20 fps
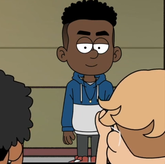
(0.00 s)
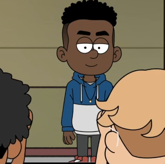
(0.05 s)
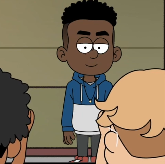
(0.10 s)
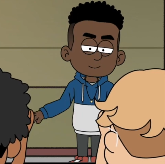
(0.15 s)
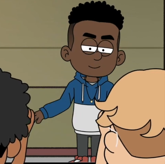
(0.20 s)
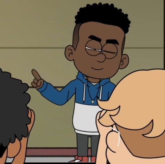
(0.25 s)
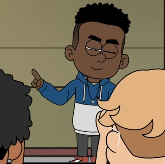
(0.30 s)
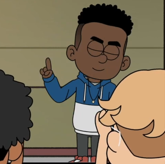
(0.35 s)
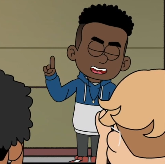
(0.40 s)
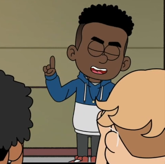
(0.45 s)
love
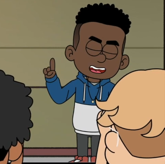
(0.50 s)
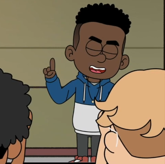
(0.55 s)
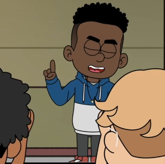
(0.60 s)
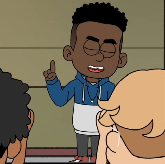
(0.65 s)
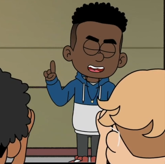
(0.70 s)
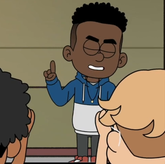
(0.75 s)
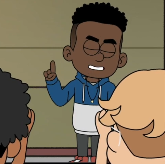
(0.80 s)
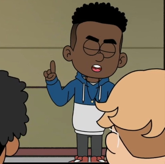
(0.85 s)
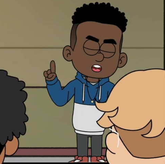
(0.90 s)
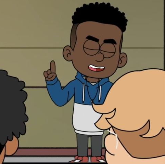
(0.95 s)
that. I just
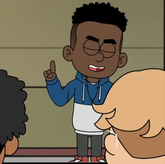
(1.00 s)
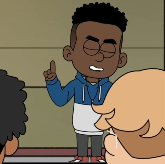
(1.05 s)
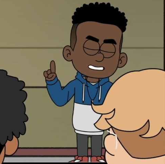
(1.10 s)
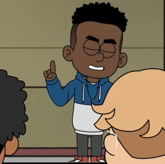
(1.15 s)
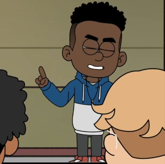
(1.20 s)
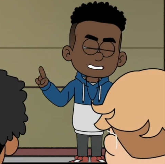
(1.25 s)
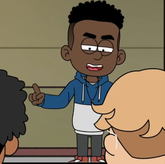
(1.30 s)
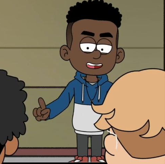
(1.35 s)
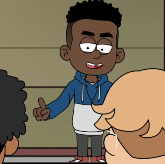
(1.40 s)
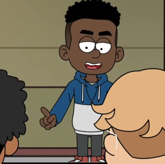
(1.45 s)
got so I've
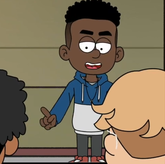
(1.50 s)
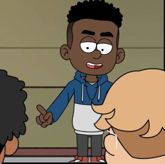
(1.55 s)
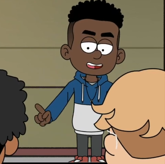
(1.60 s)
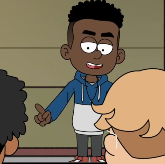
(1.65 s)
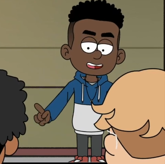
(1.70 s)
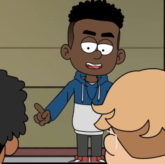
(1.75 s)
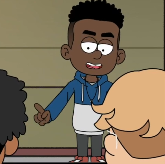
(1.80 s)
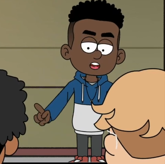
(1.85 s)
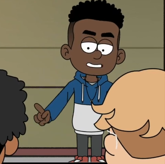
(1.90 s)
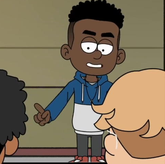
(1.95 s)
decided
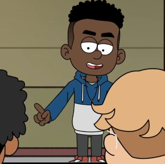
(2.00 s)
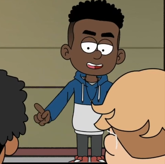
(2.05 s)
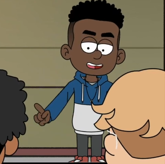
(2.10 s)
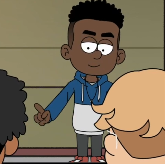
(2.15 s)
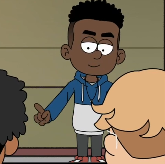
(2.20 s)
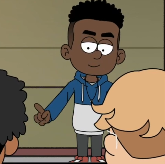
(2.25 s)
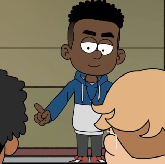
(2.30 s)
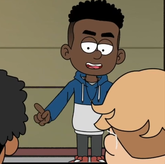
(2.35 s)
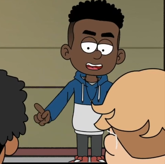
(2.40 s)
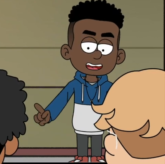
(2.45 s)
to do the
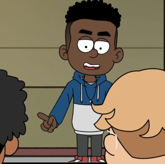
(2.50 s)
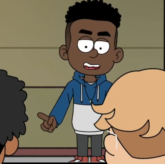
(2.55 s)
complete